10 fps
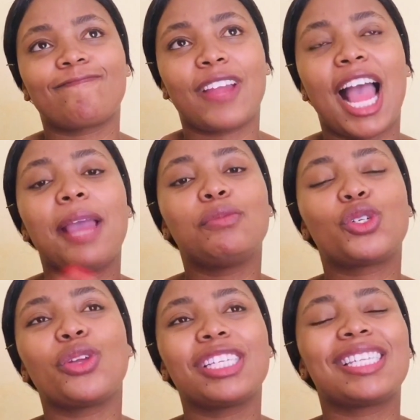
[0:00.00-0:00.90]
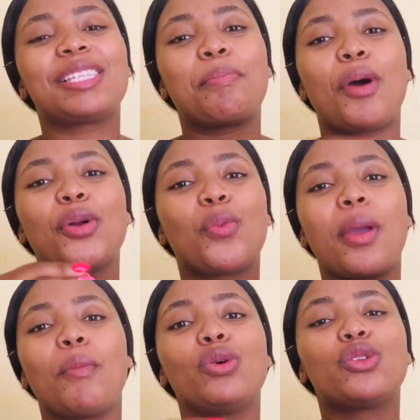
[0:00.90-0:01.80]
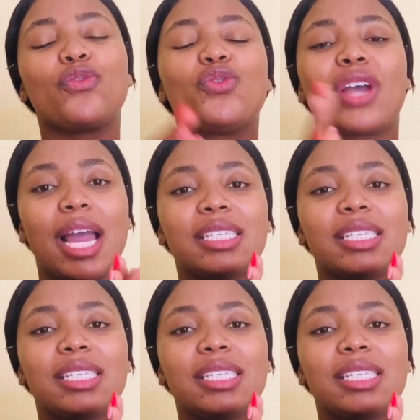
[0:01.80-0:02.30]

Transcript: I'm sure this is the part where most of you guys